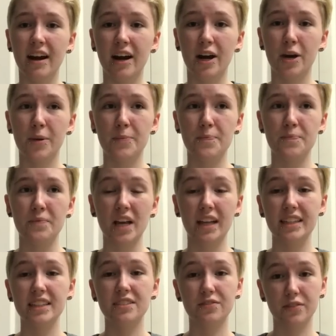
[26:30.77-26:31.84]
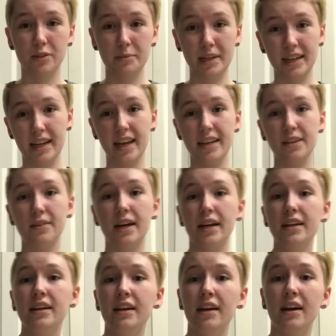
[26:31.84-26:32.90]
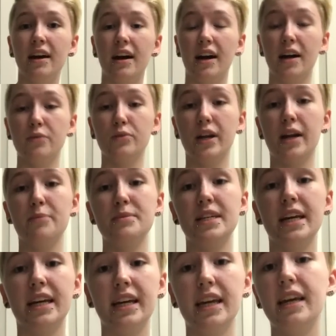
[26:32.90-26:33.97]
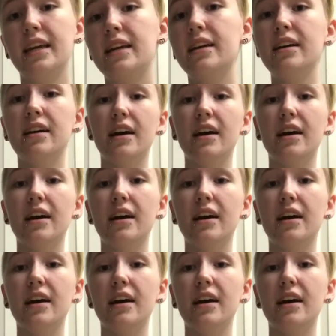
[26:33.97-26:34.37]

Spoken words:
at least for me anyway, when I'm ticking